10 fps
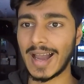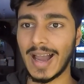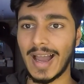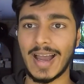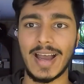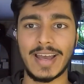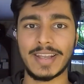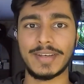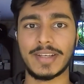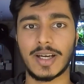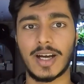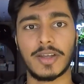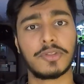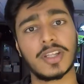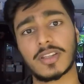And
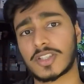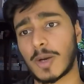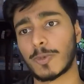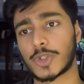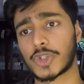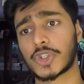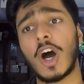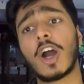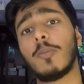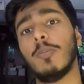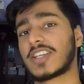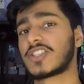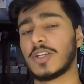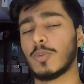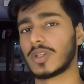I think the temperature shock
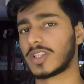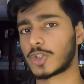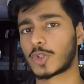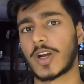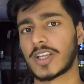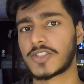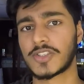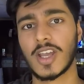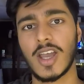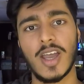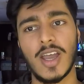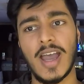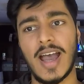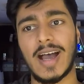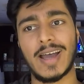mixed in with the stress
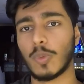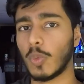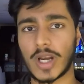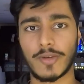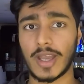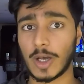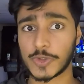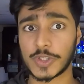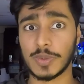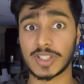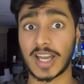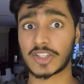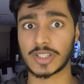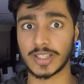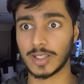and whatever else he was
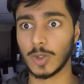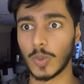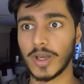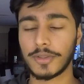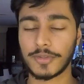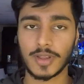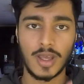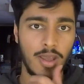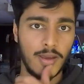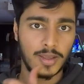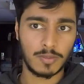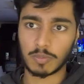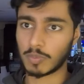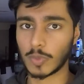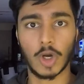actually ill with
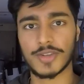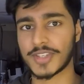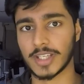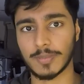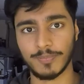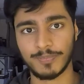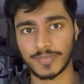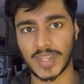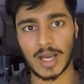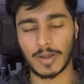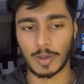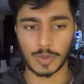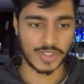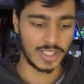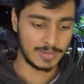got to him. That was it.